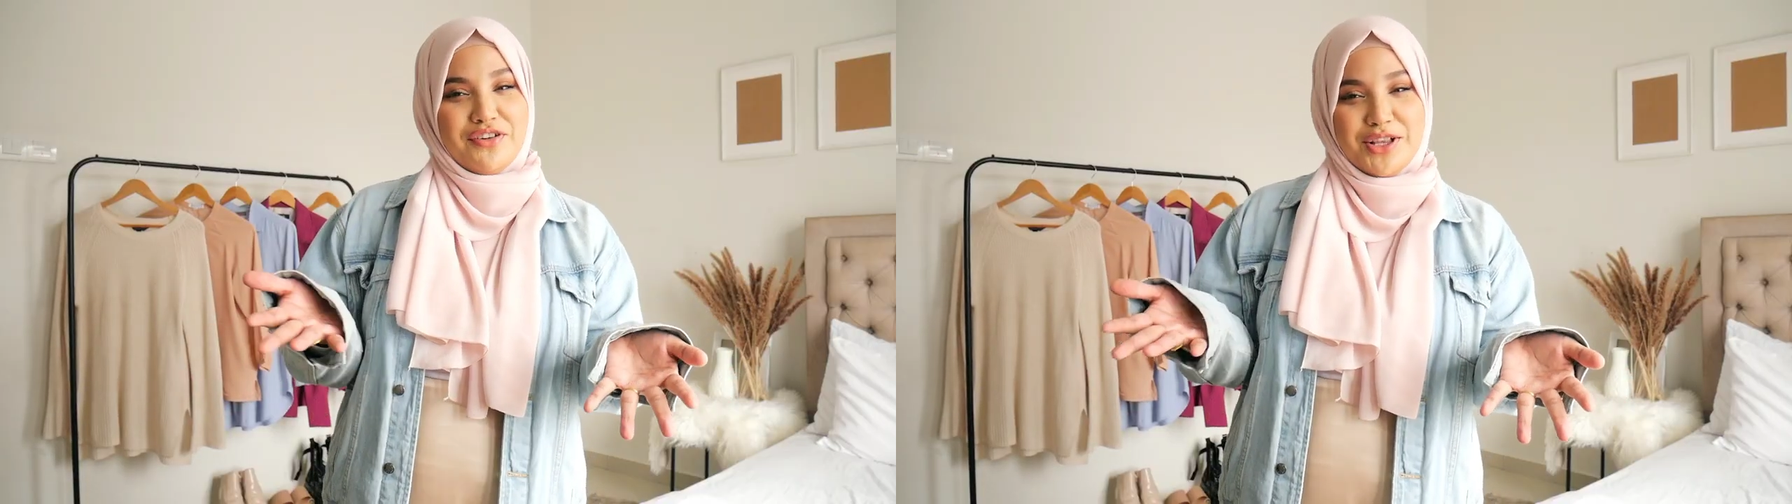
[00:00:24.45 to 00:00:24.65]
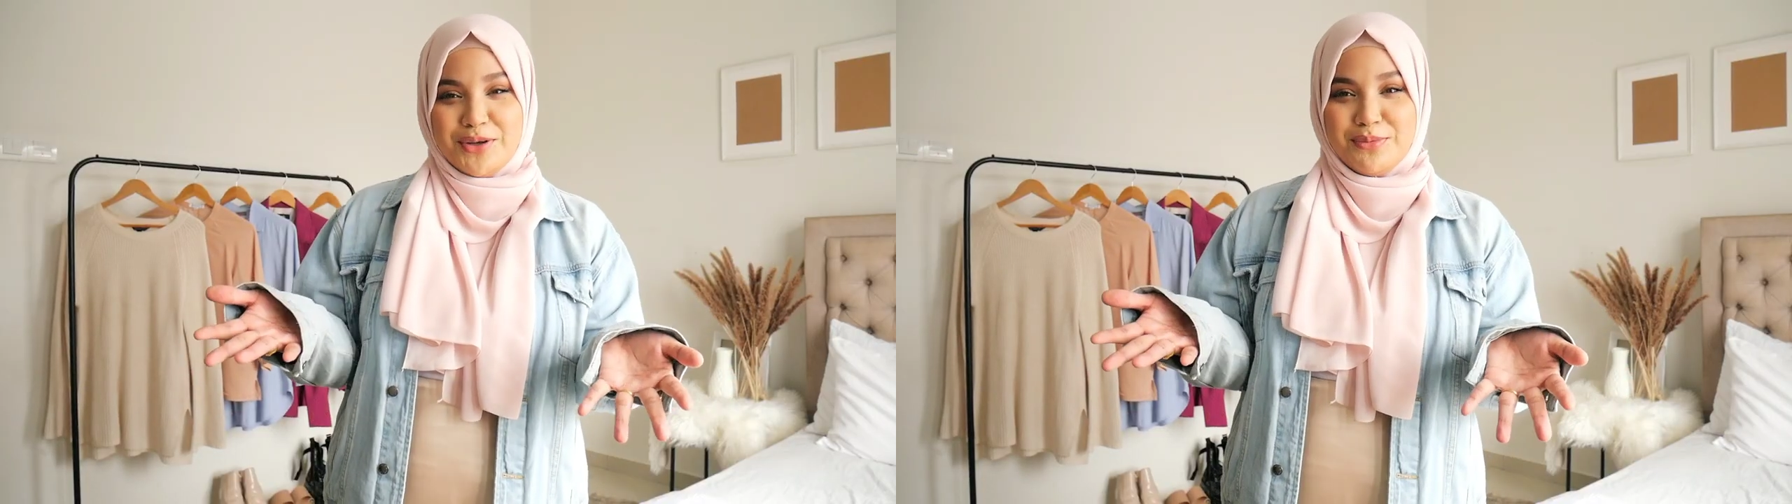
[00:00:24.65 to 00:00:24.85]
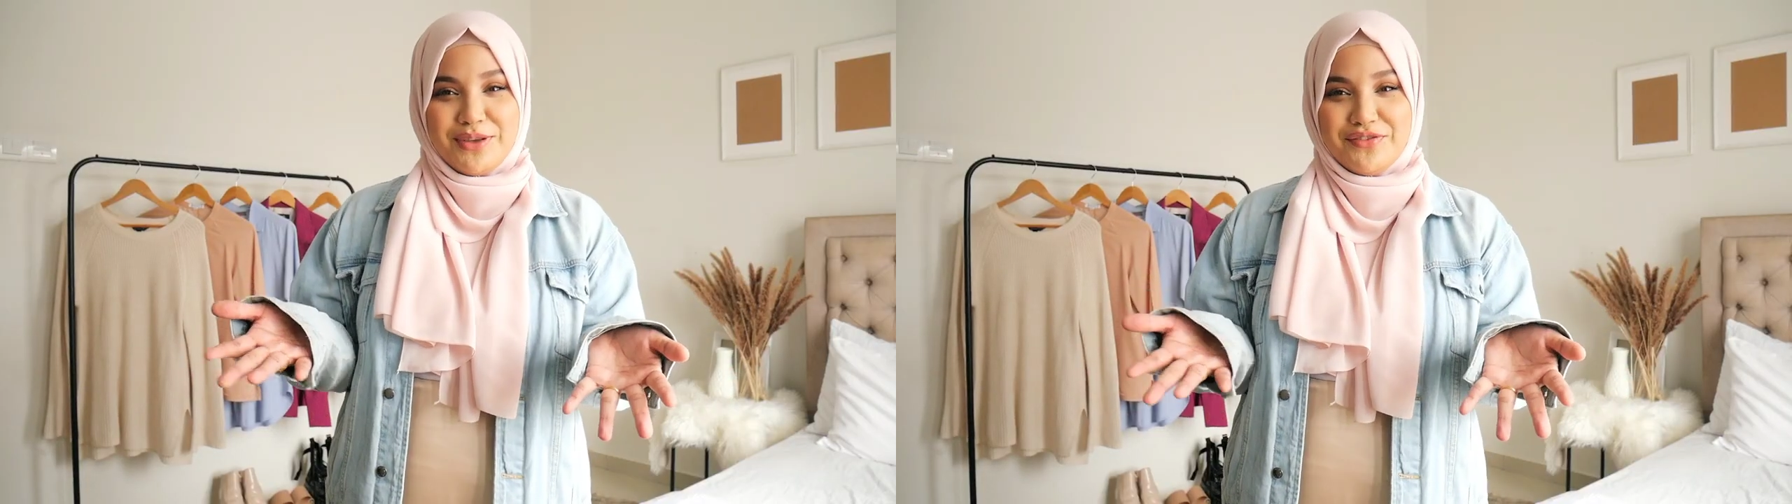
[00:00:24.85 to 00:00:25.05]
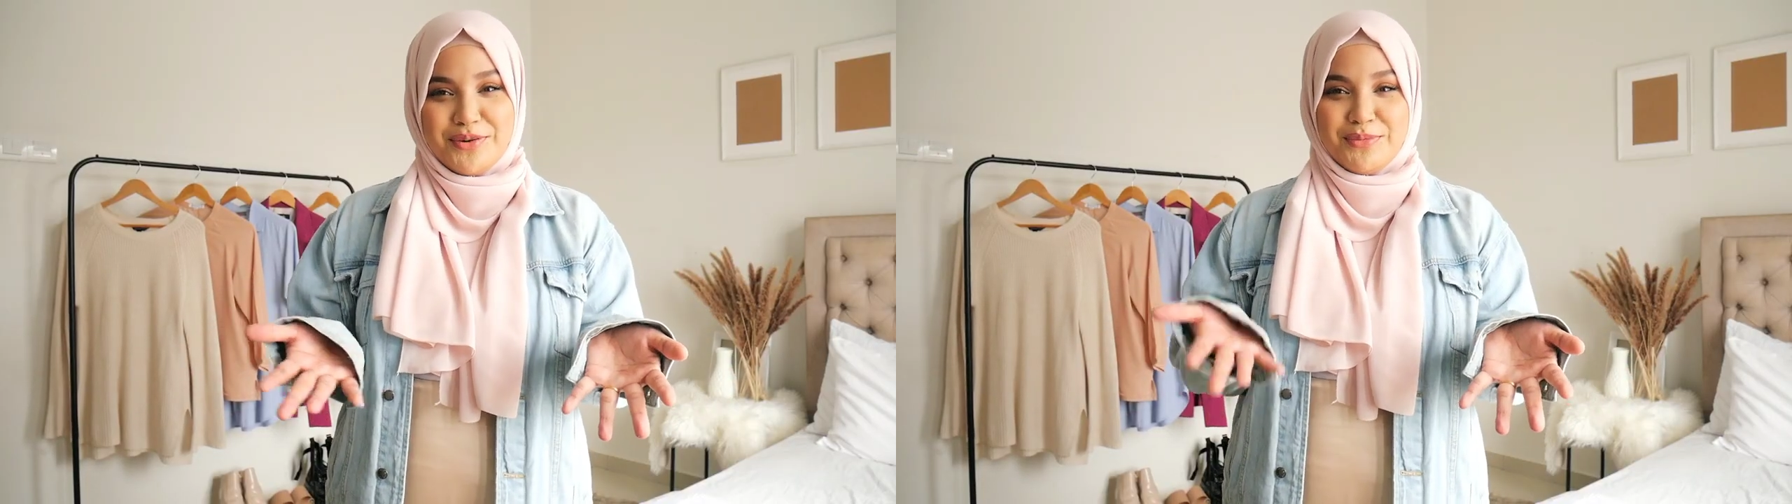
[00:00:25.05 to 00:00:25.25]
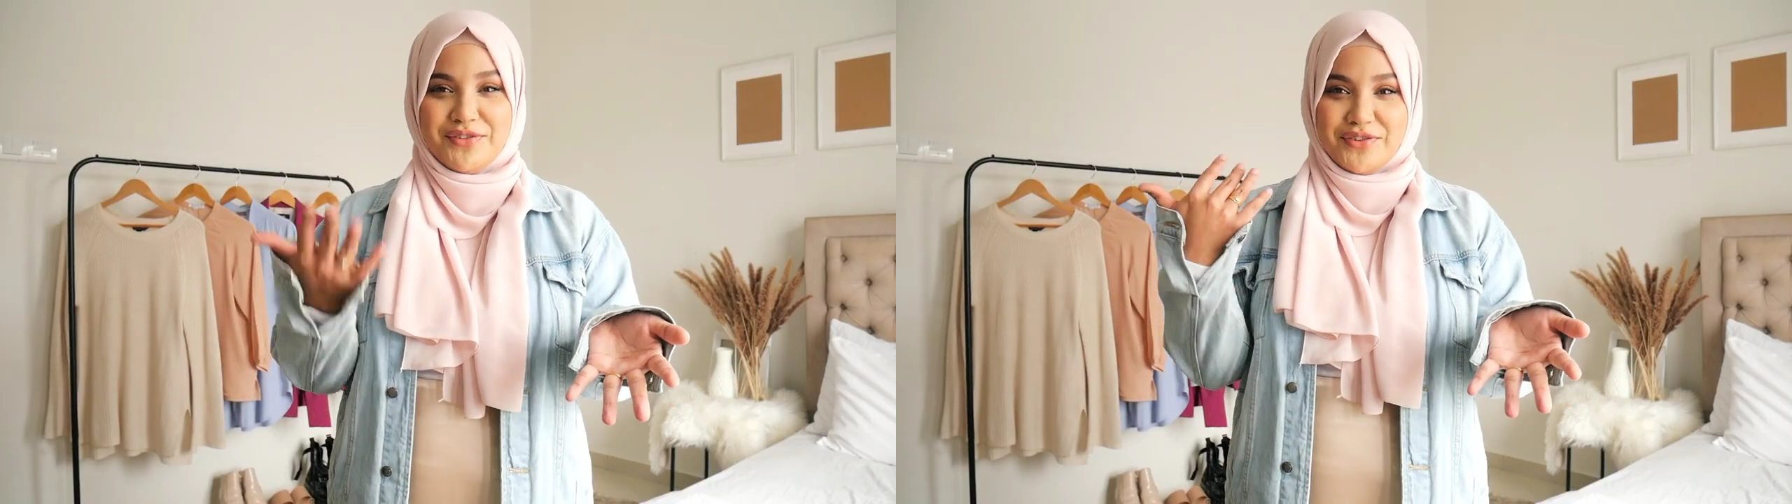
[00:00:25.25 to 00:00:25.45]
following me
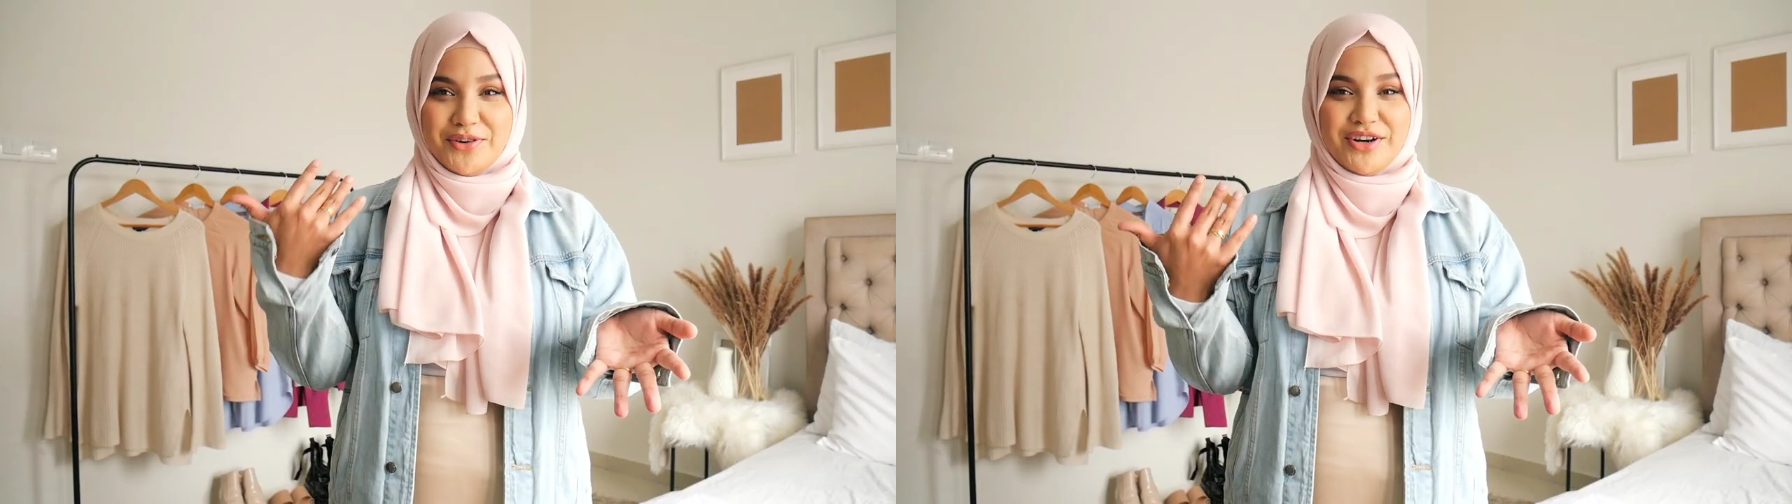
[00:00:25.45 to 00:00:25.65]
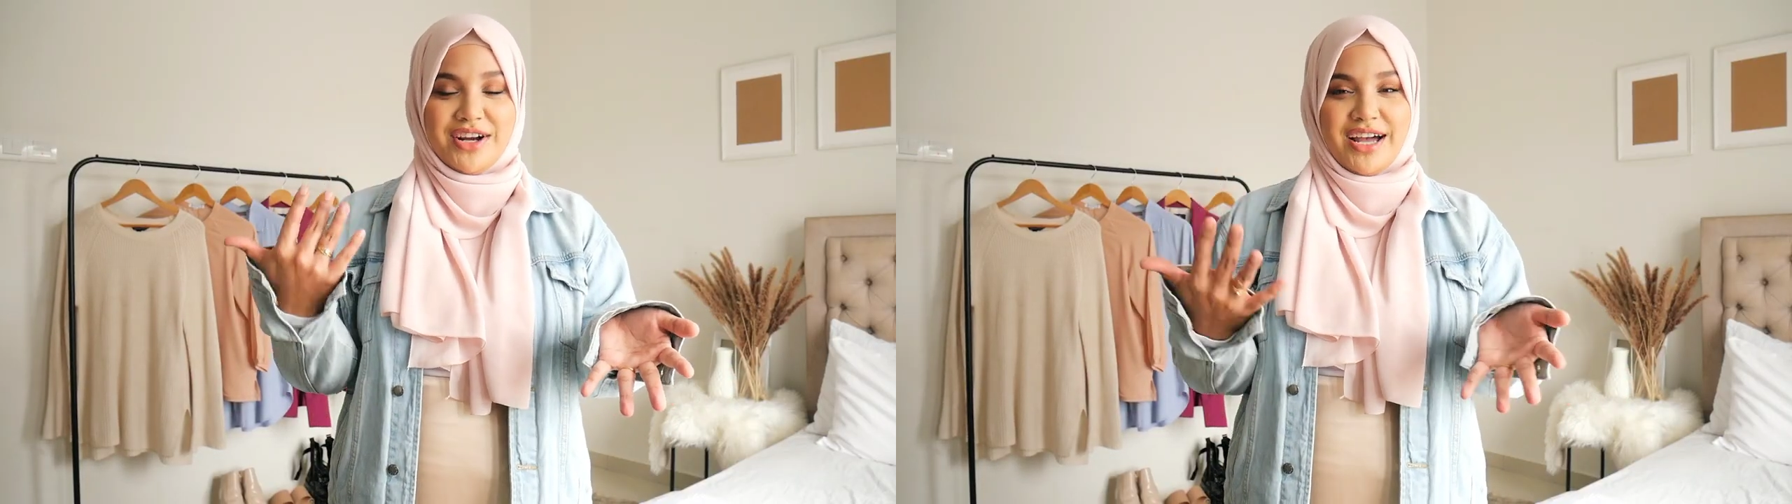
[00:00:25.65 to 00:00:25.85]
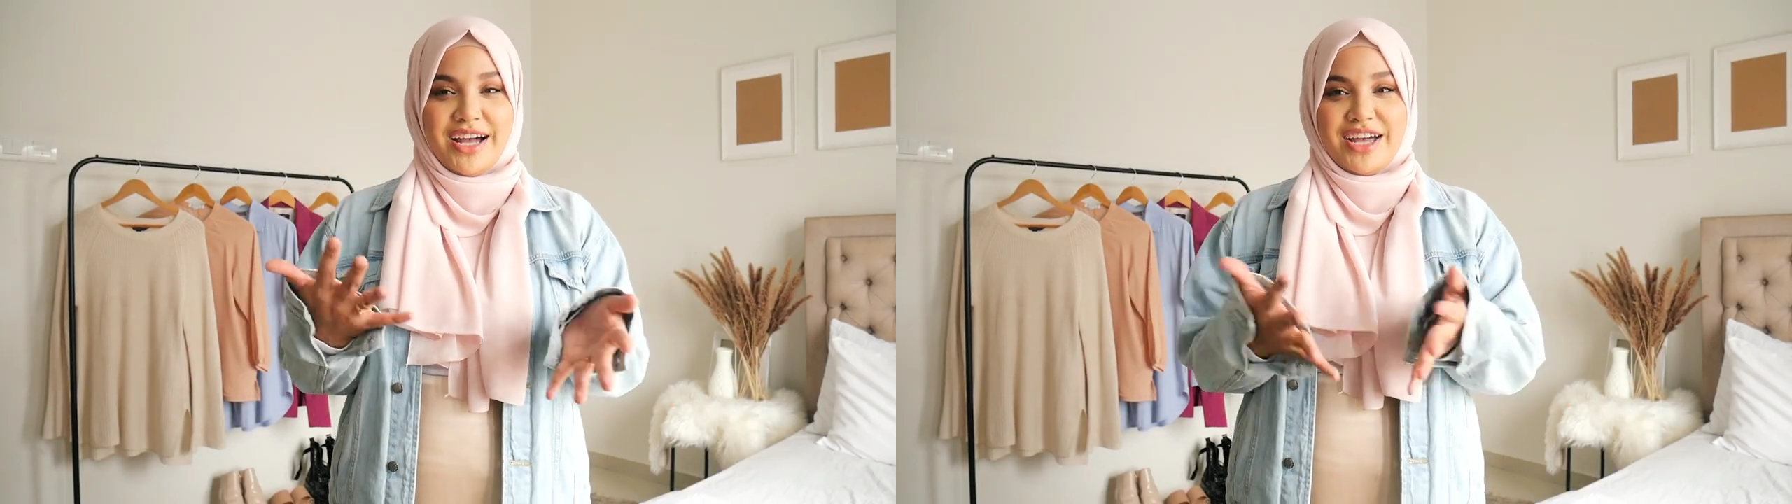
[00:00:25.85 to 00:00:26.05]
from before,